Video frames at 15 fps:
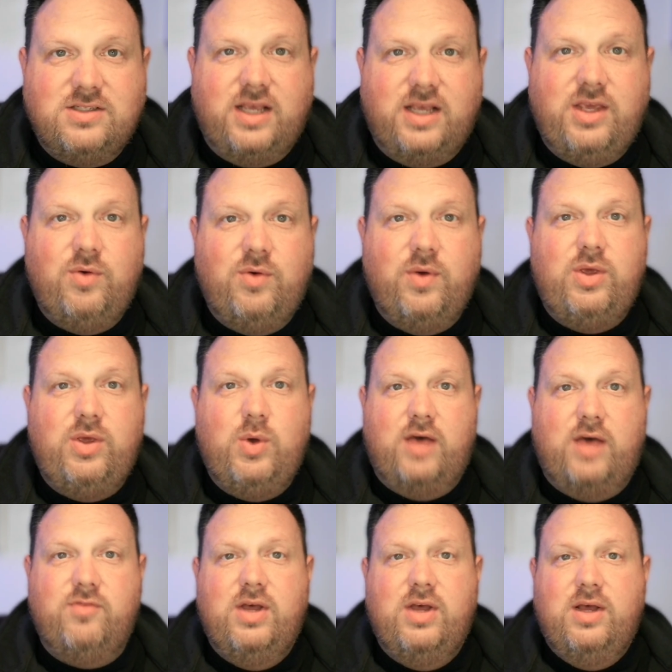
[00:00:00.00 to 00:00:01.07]
Like you
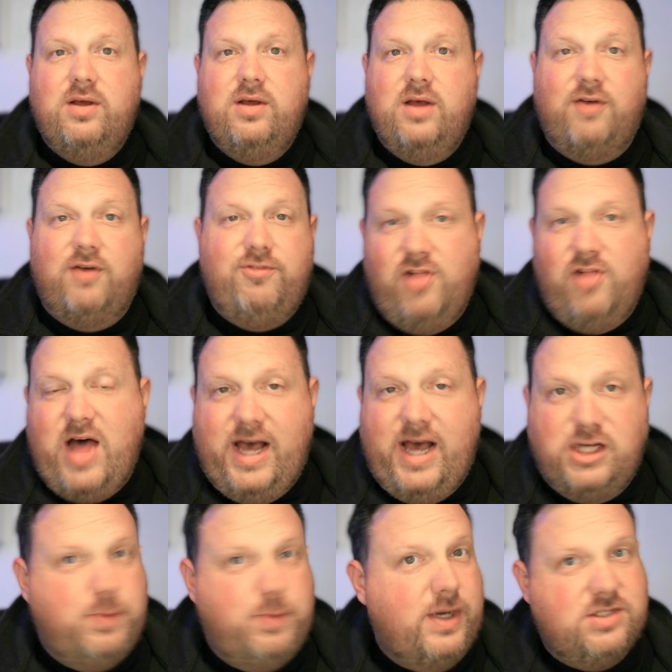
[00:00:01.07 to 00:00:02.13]
have a
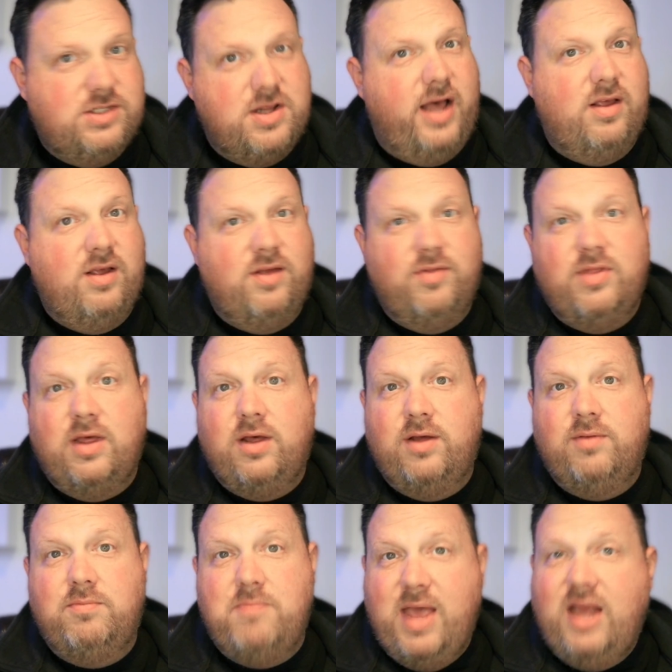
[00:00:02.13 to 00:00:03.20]
Flash, but it's not
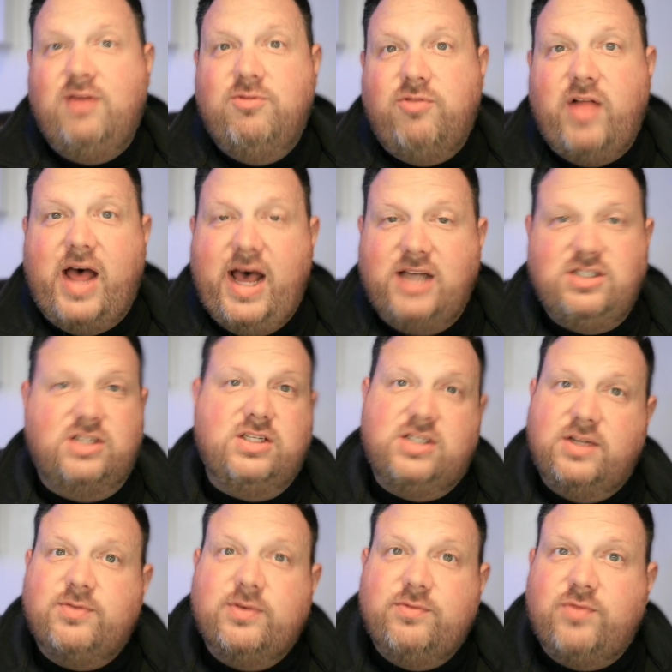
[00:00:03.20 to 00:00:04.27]
the main Flash. It's a
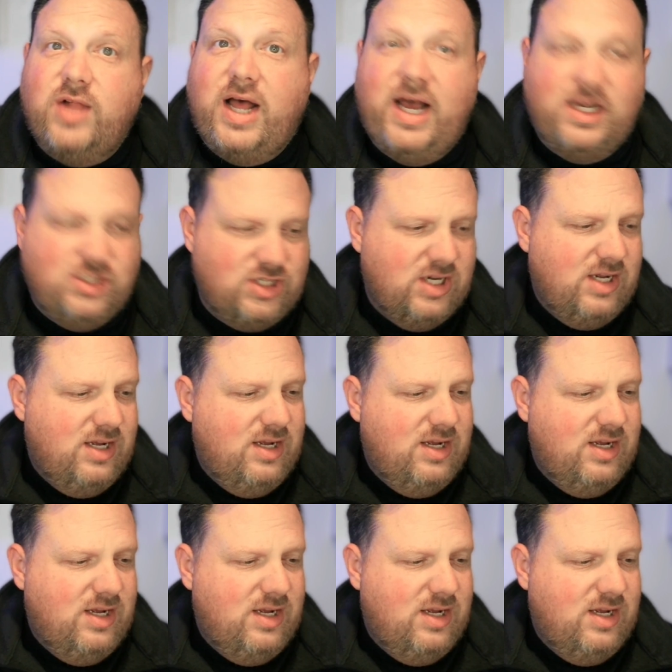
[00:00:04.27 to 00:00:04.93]
different Flash.